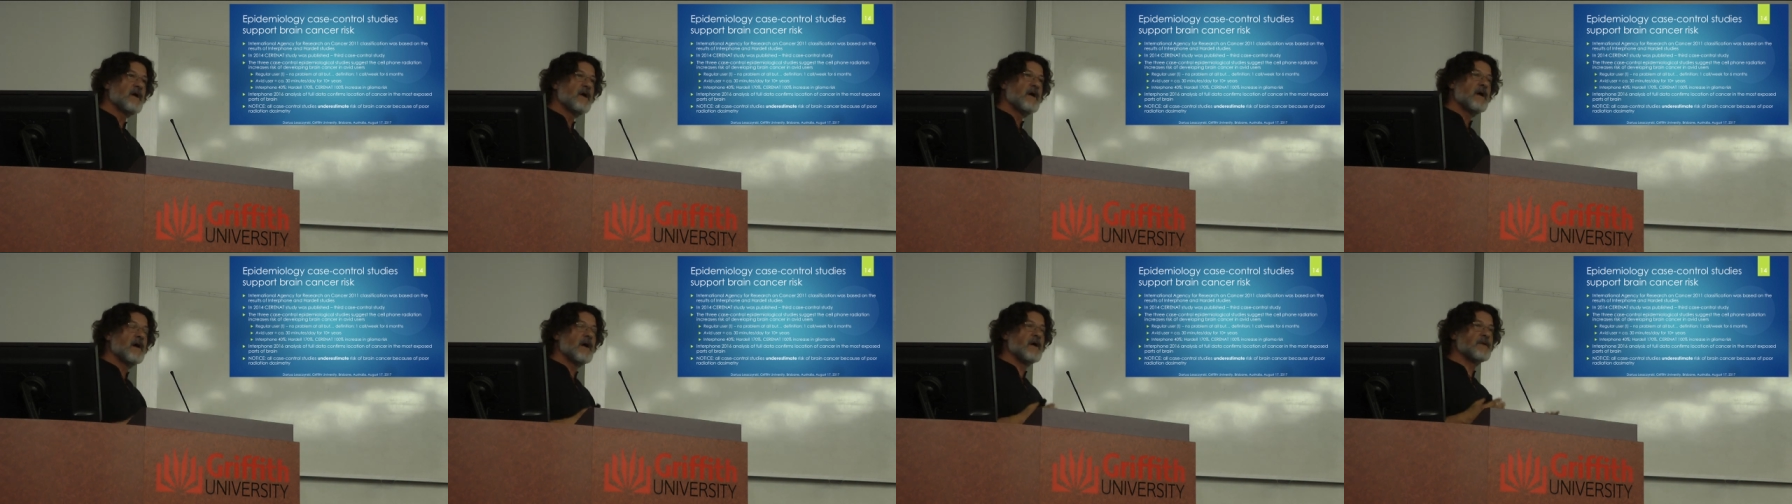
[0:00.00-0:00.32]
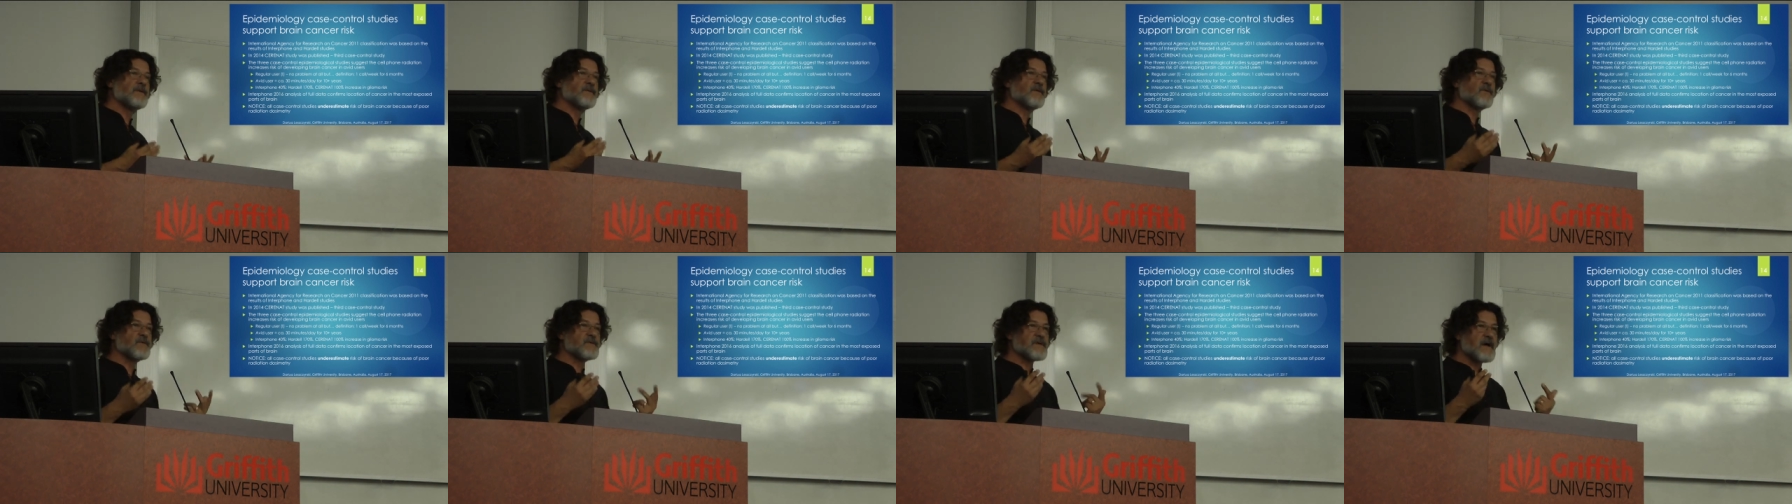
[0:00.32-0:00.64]
And
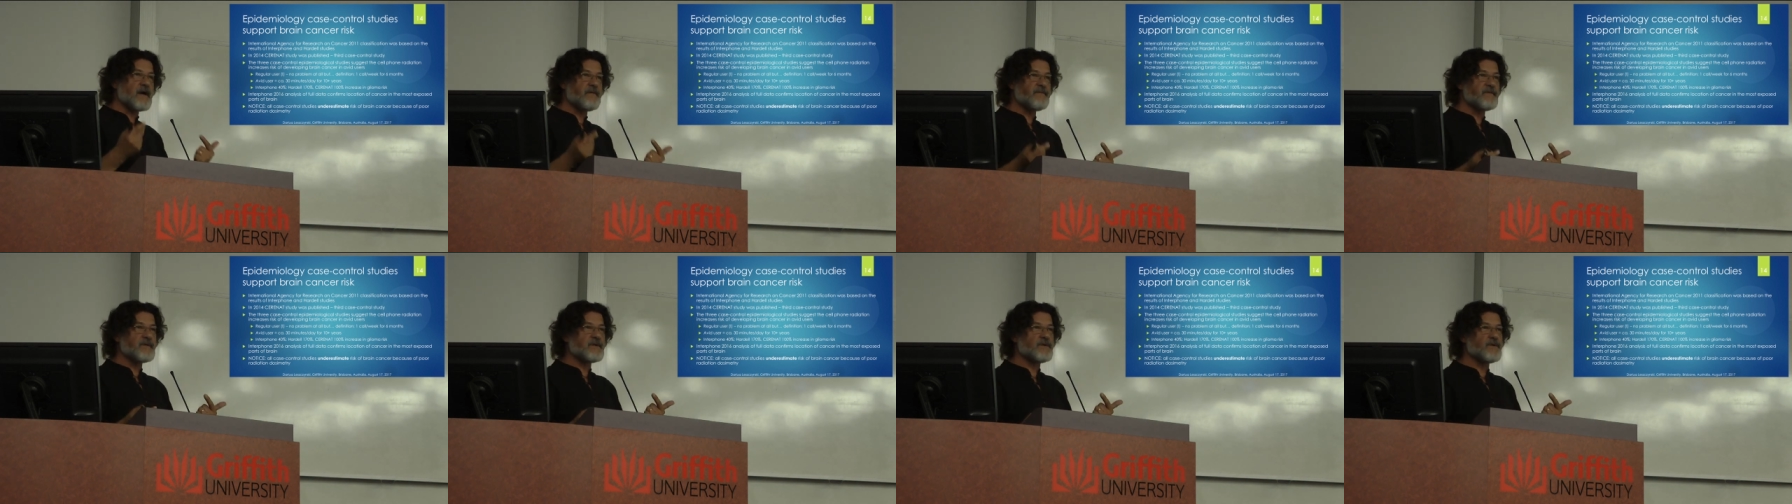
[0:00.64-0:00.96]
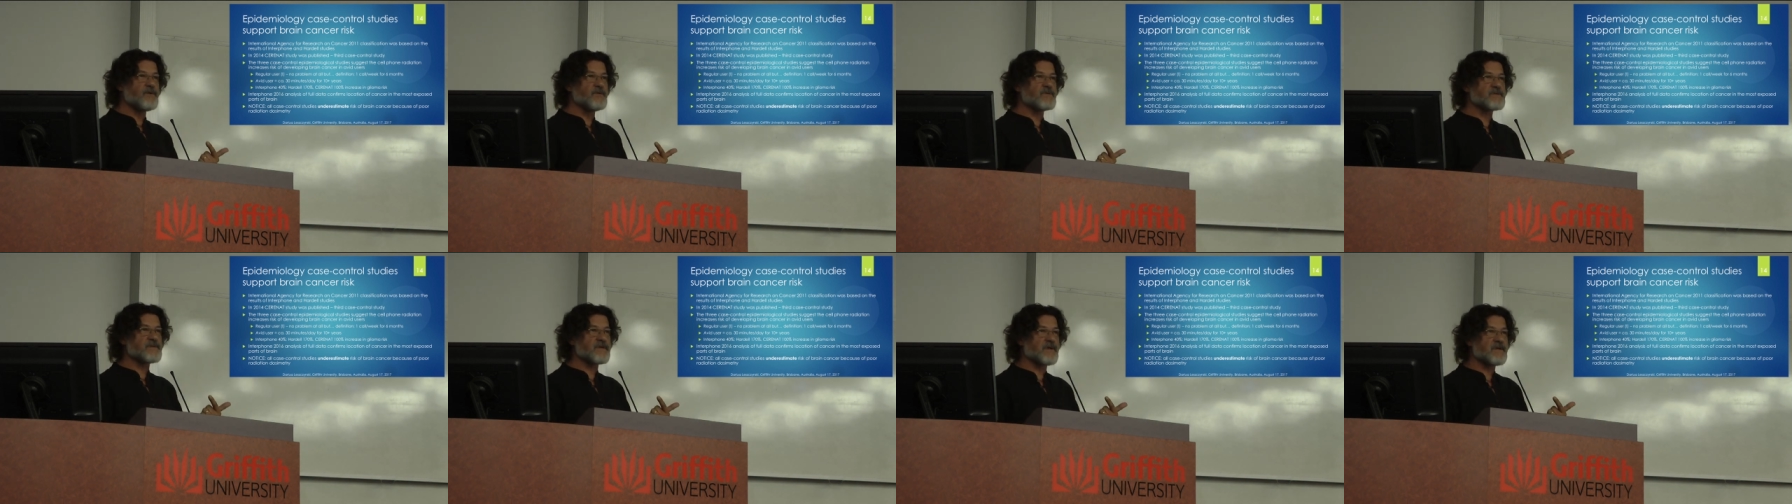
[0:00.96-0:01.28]
those avid
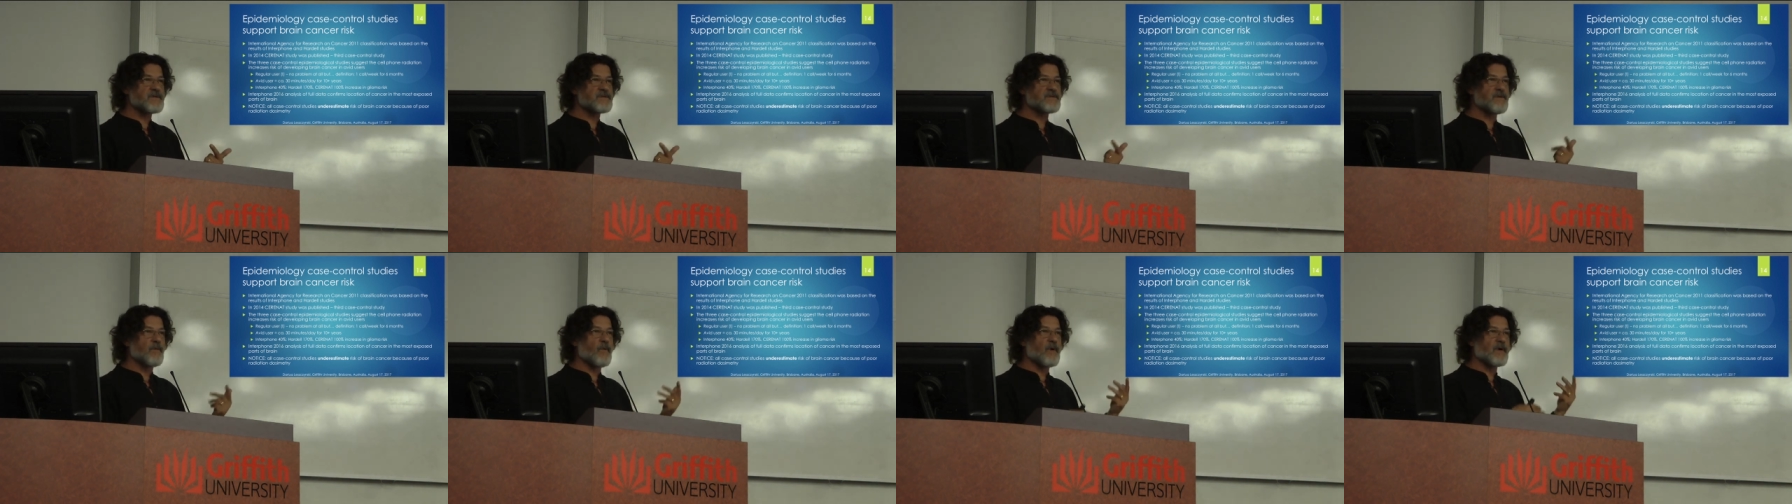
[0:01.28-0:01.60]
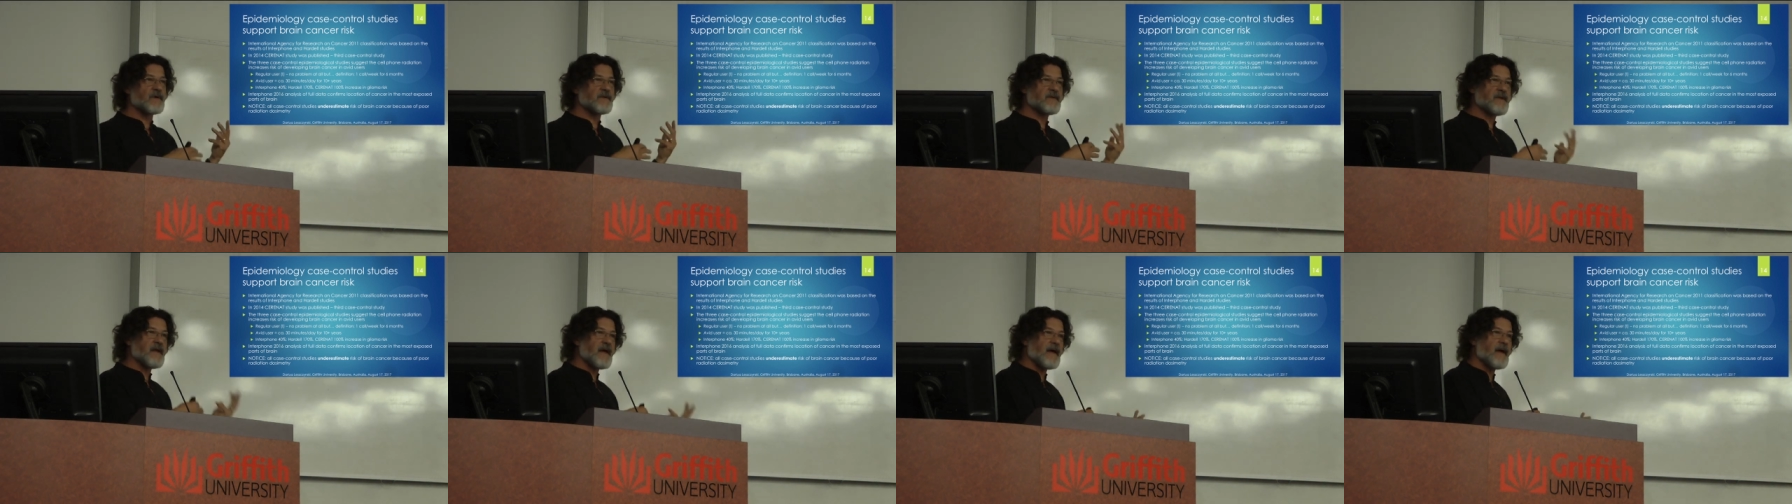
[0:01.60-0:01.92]
users were
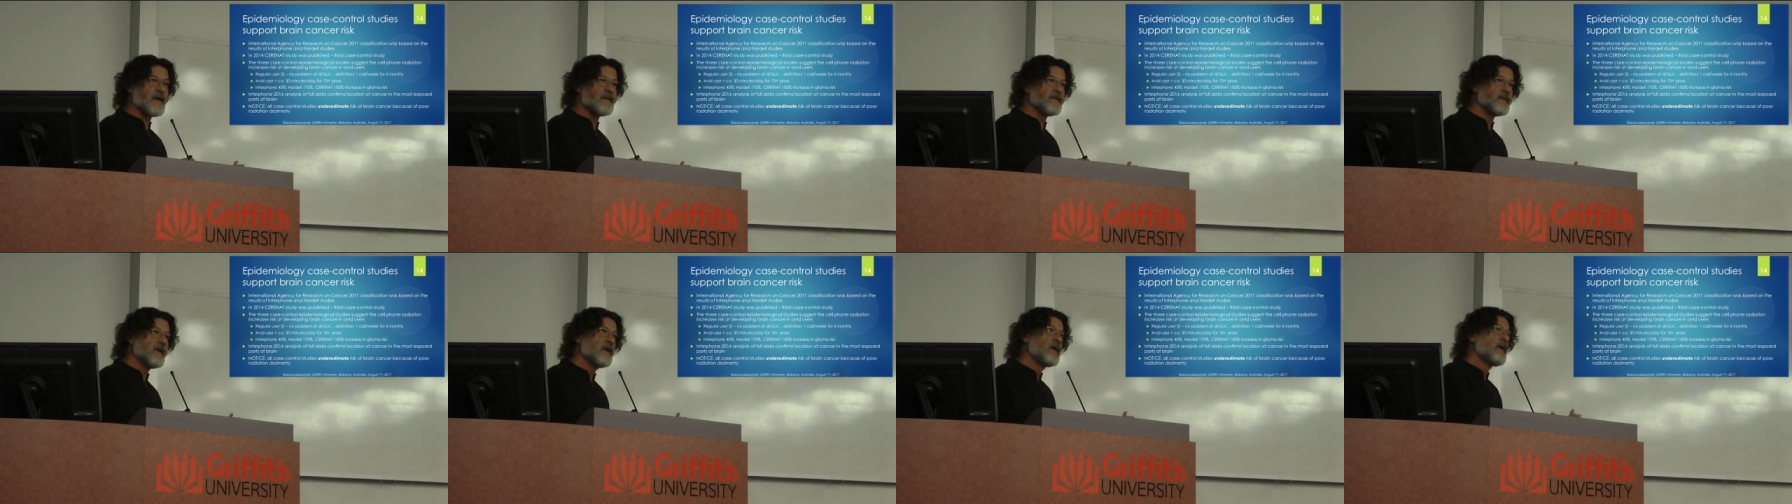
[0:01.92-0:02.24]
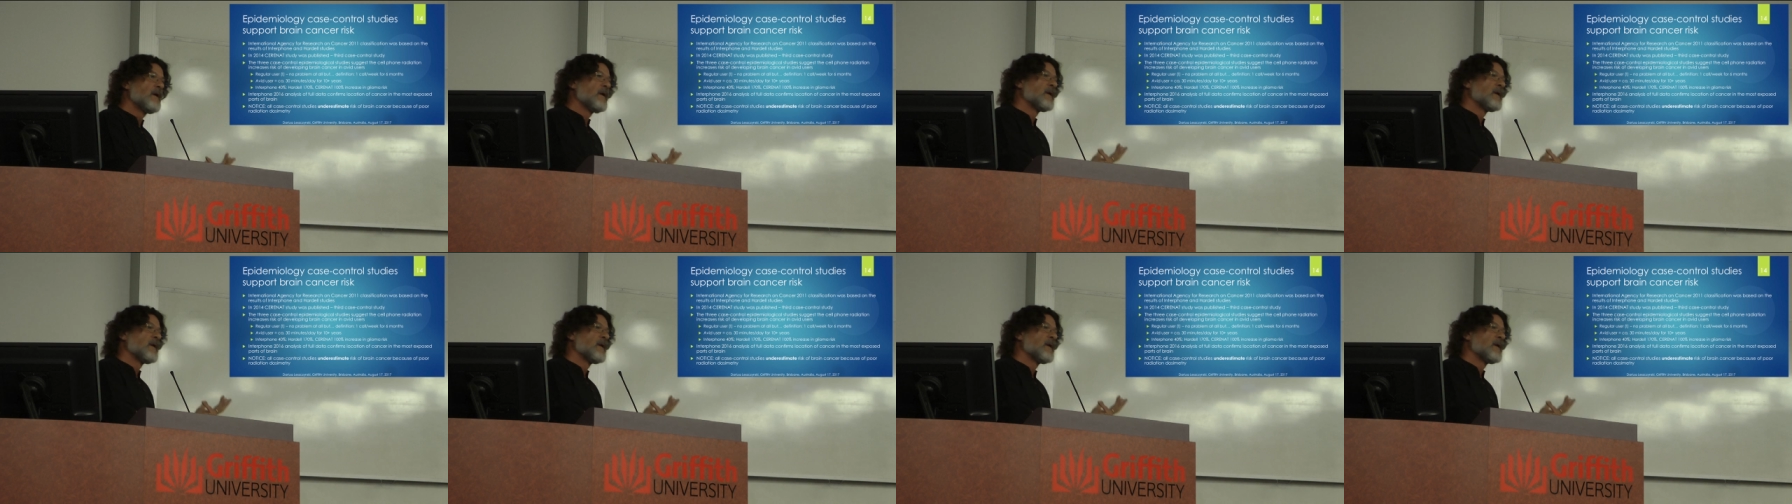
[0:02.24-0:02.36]
then,